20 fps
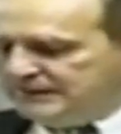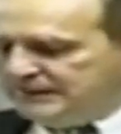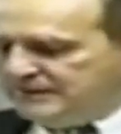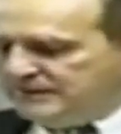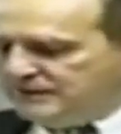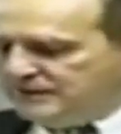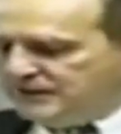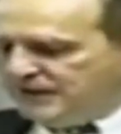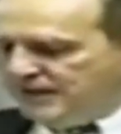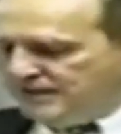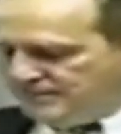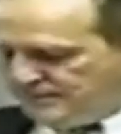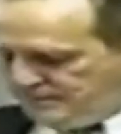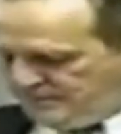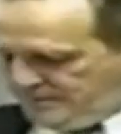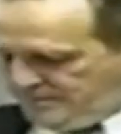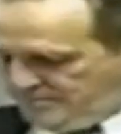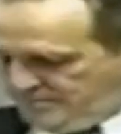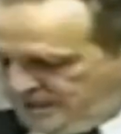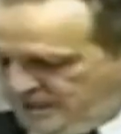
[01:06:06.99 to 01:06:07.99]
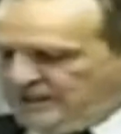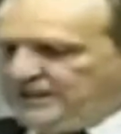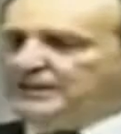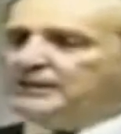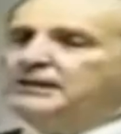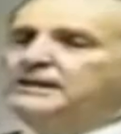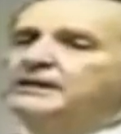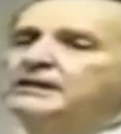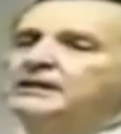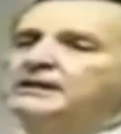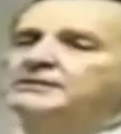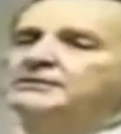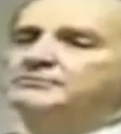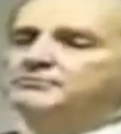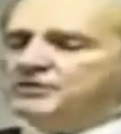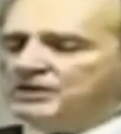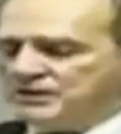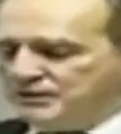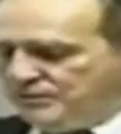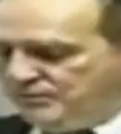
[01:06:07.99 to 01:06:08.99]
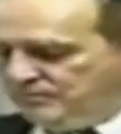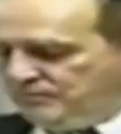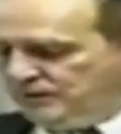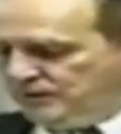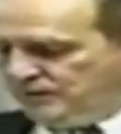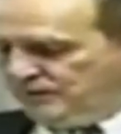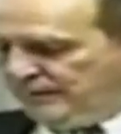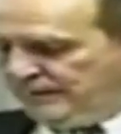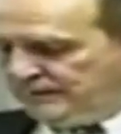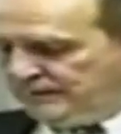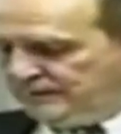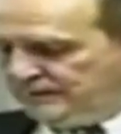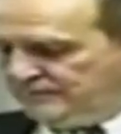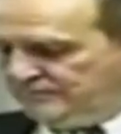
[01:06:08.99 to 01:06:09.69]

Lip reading: and sent immediately on to President Roosevelt.